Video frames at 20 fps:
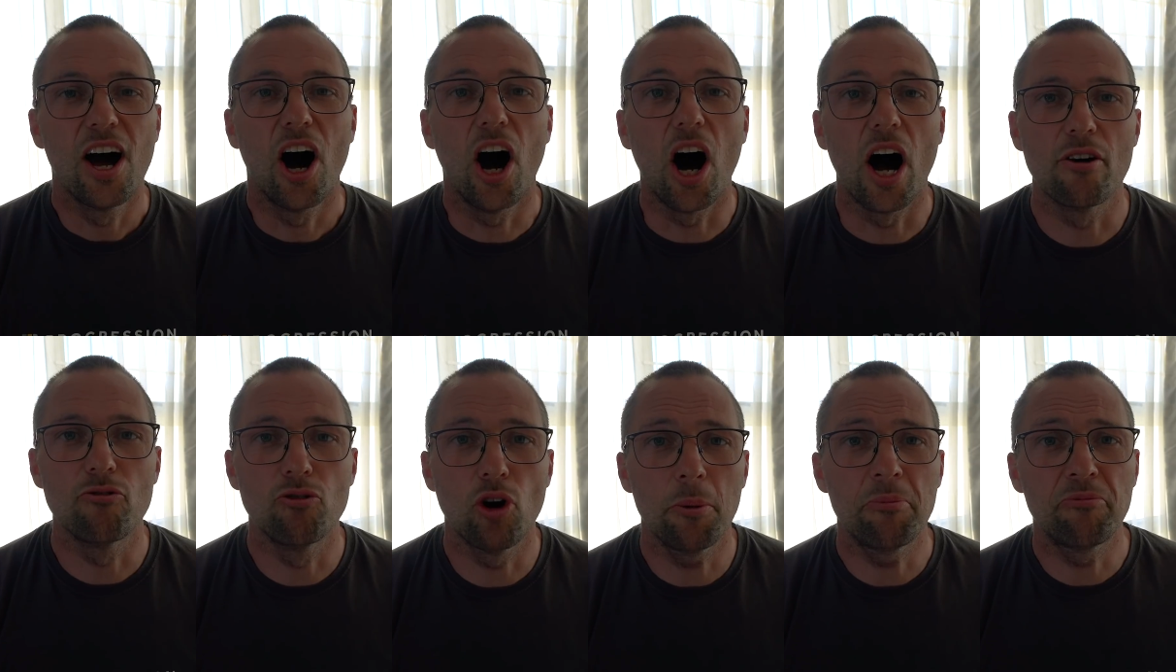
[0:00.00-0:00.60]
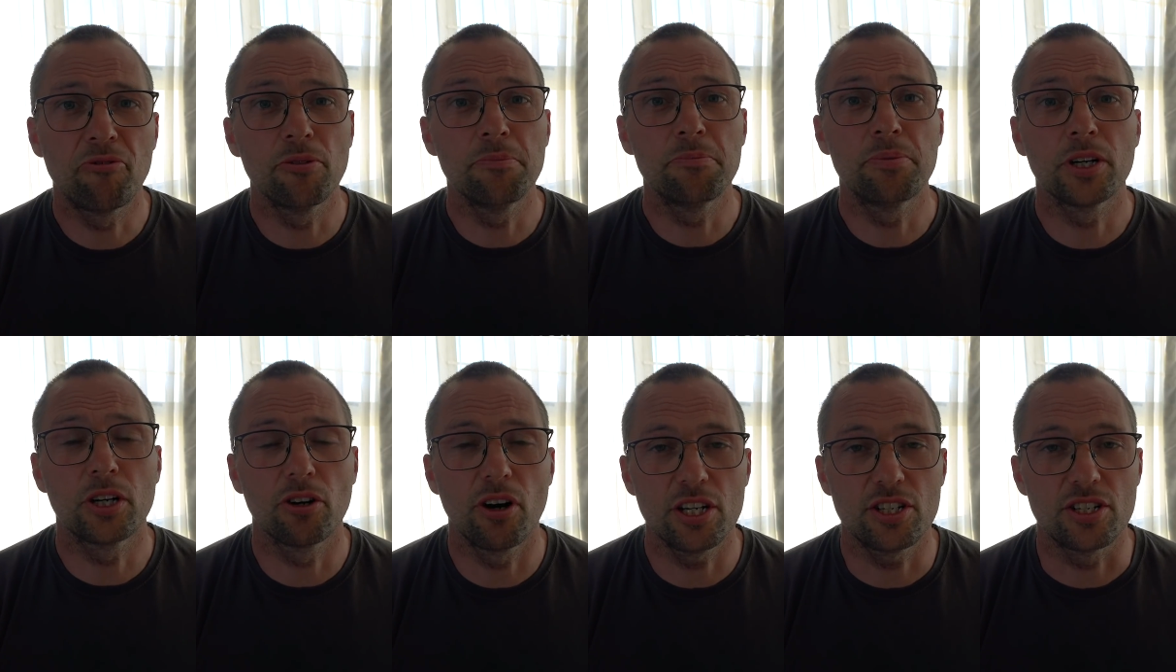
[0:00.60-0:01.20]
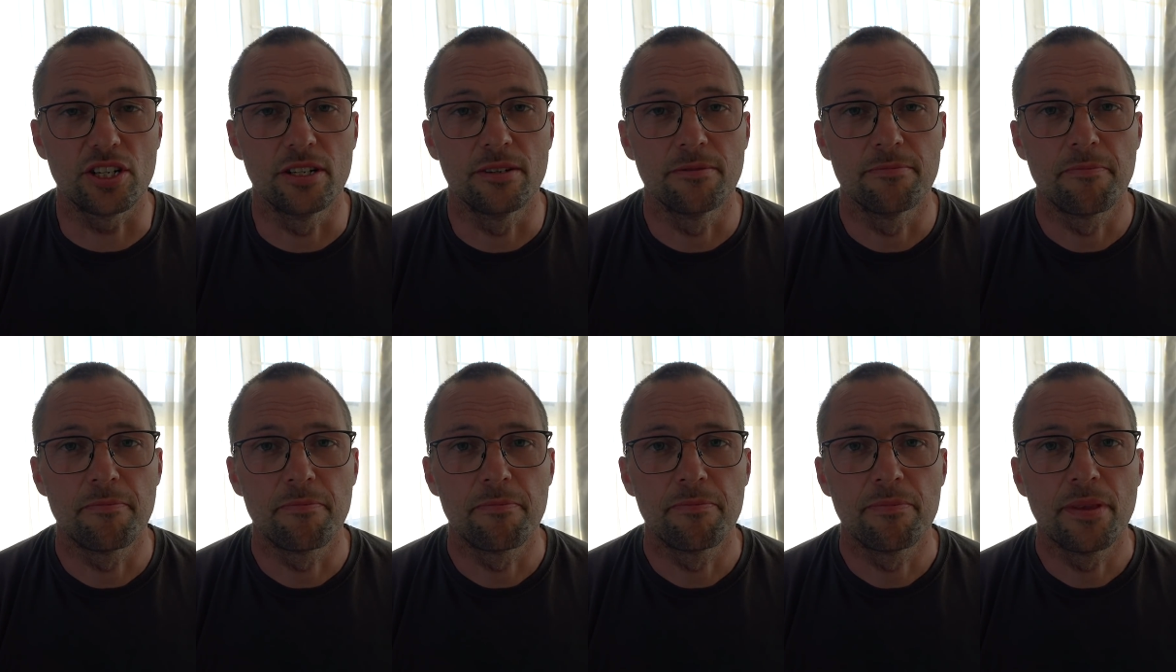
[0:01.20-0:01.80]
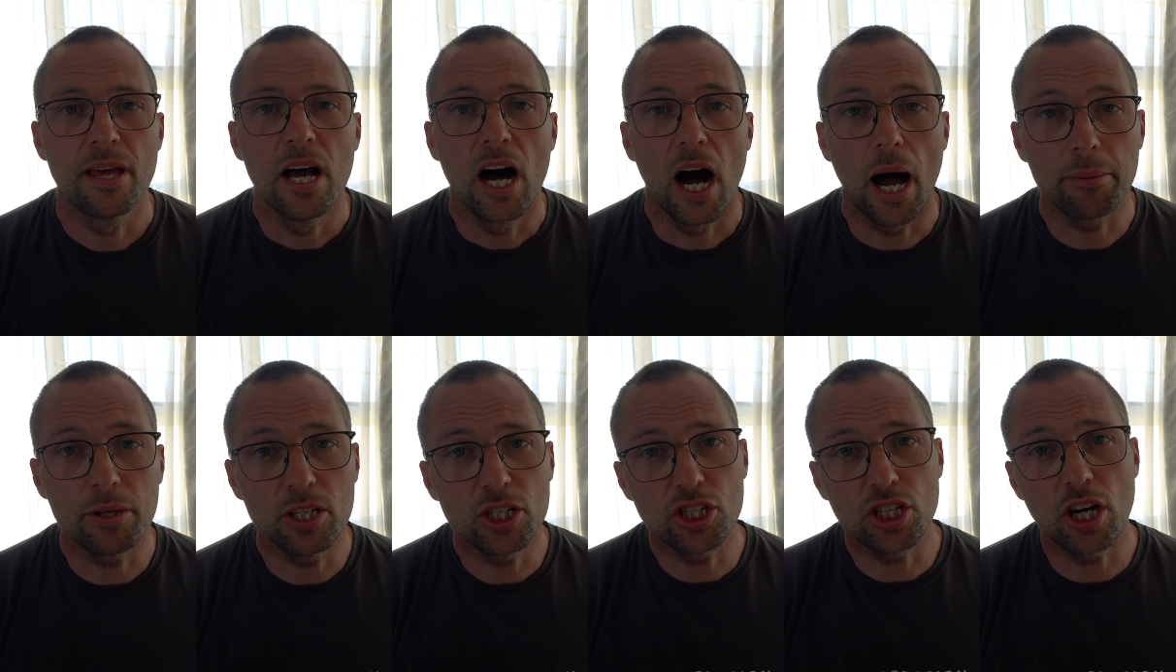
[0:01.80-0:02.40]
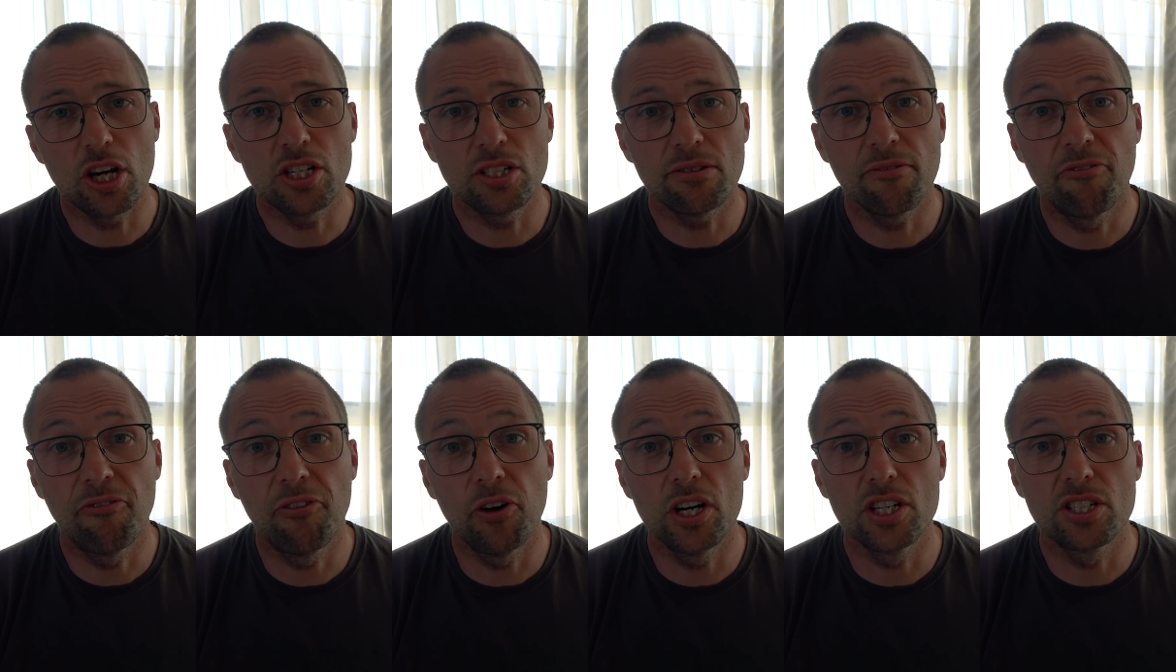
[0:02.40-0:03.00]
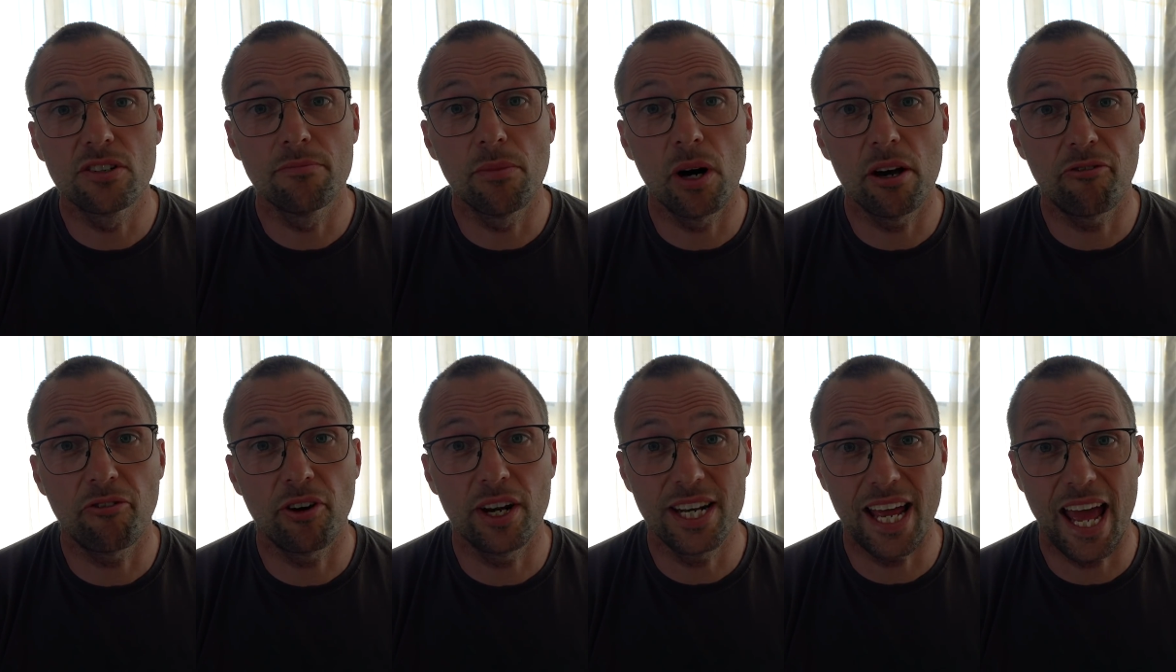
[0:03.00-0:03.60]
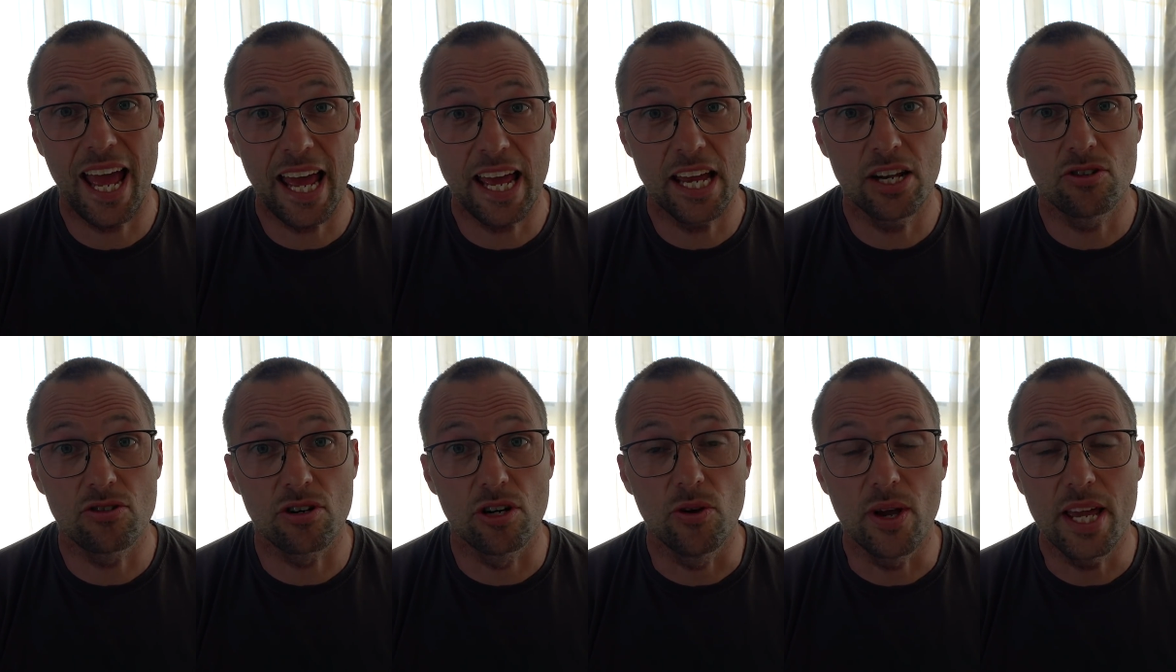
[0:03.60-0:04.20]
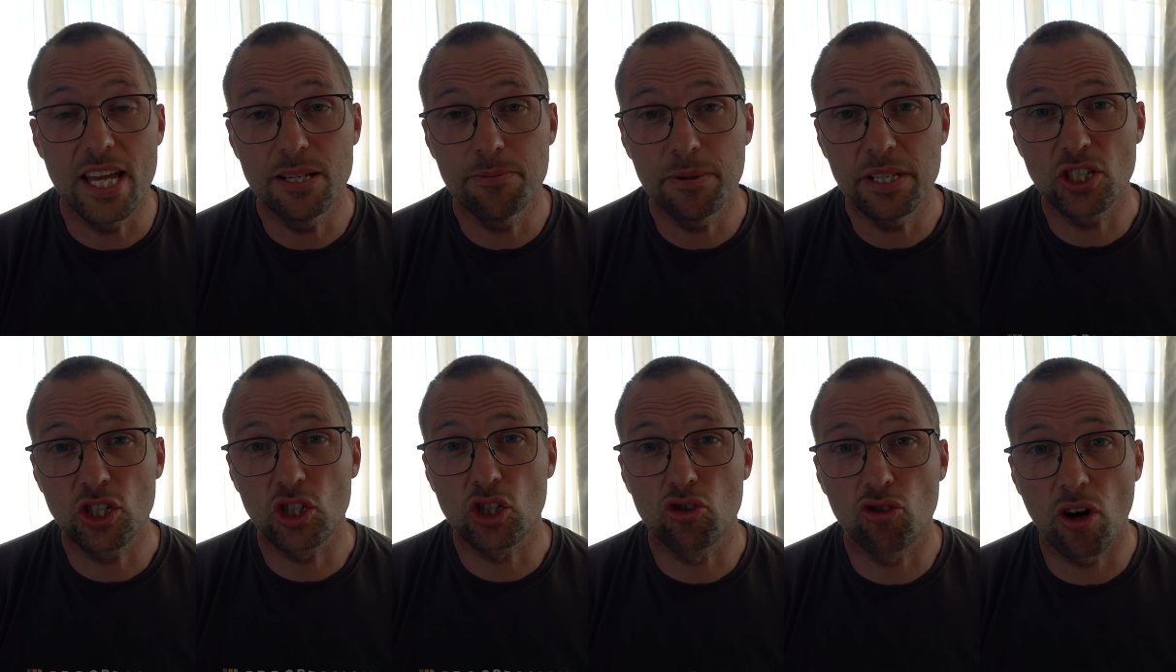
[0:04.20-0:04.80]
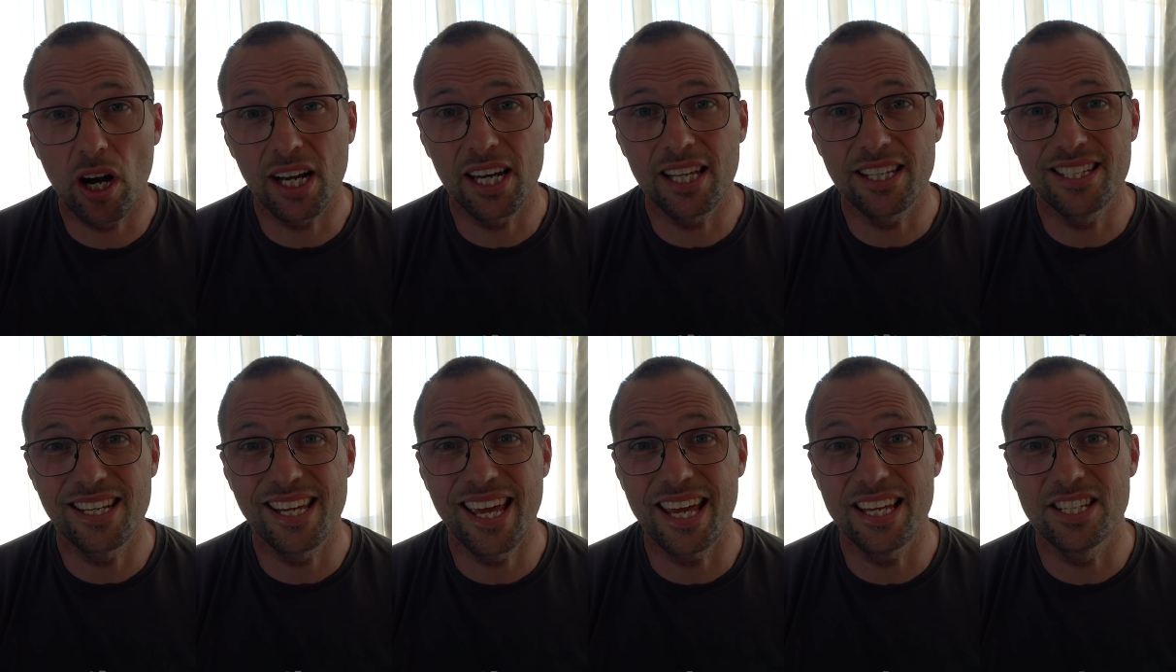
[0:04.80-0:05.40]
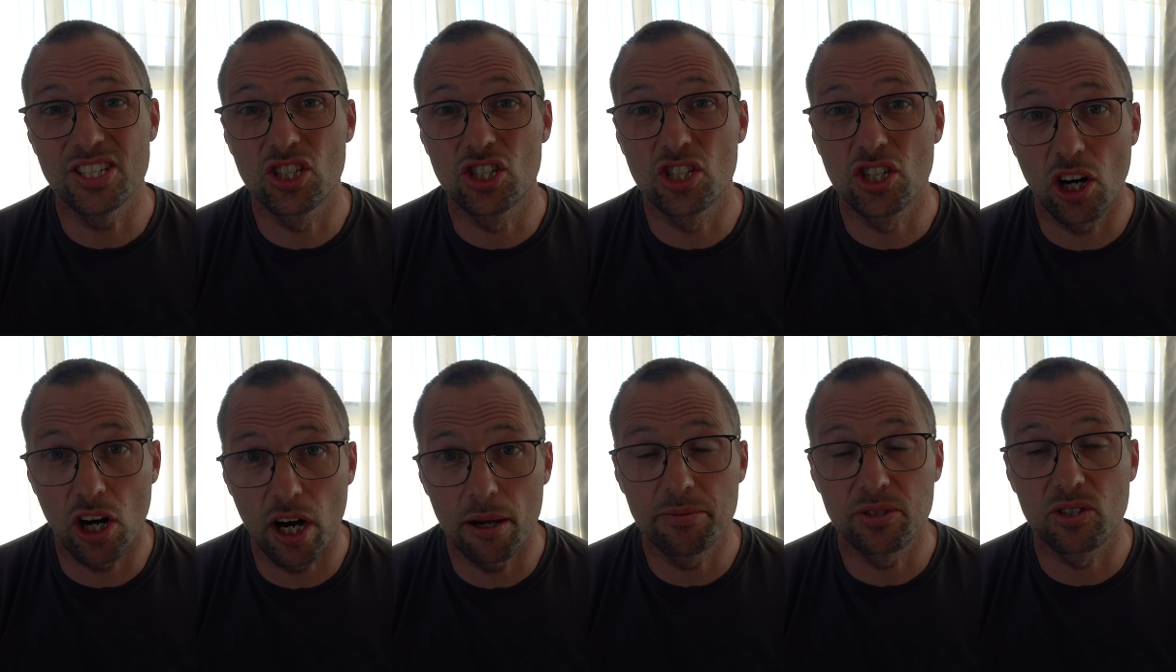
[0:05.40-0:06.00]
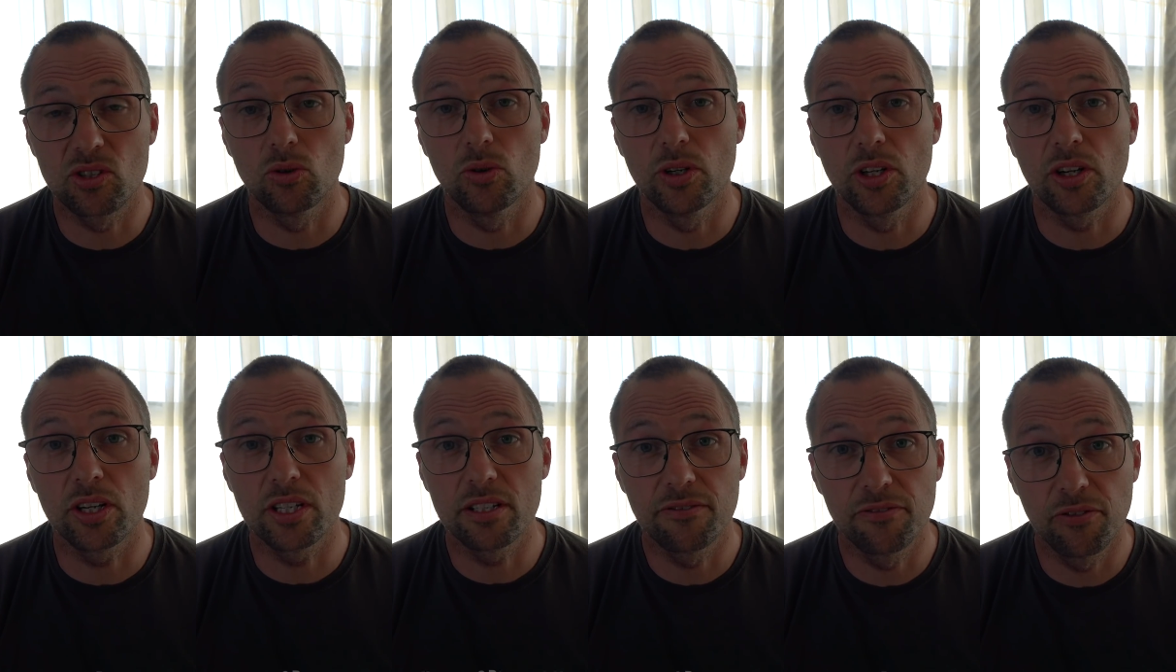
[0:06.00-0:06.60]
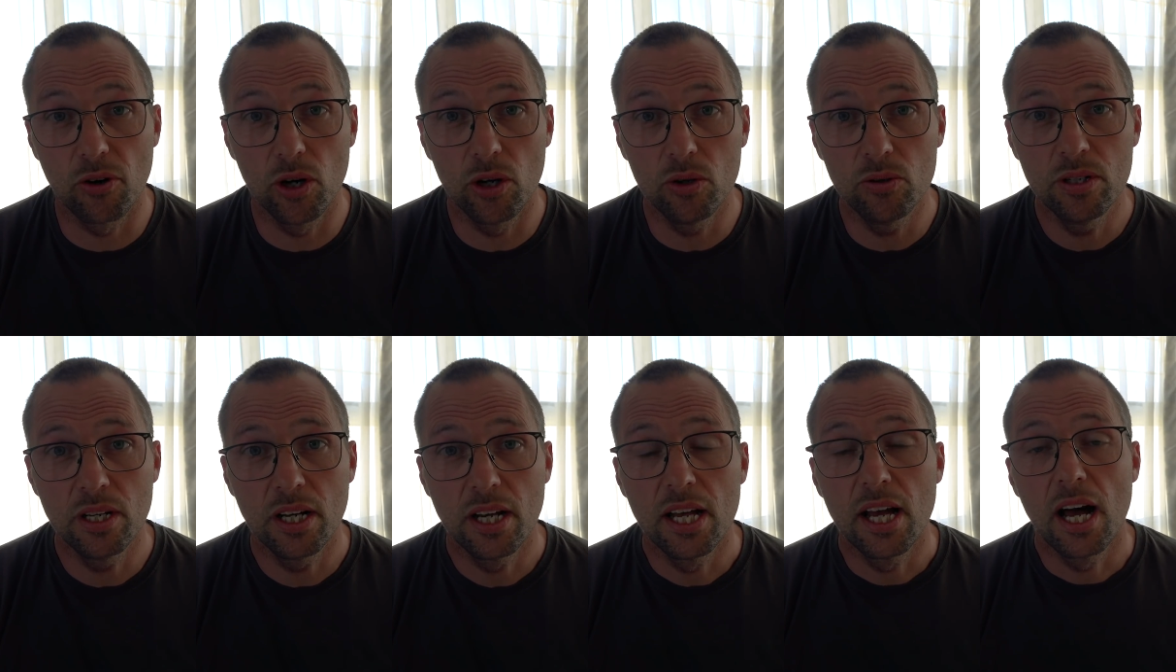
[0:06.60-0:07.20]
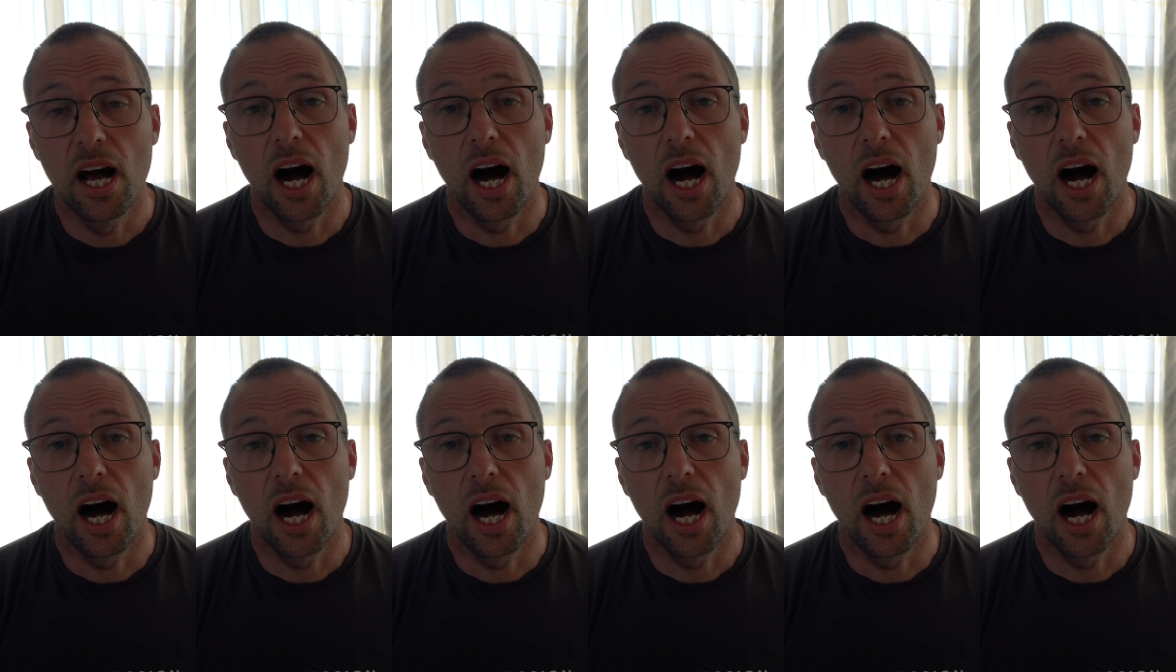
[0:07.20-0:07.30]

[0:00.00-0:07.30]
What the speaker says: Hi, Rob from Progression. I'm going to show you some footage of my friend Andrew. He's been struggling to get his gybe sorted on his foil.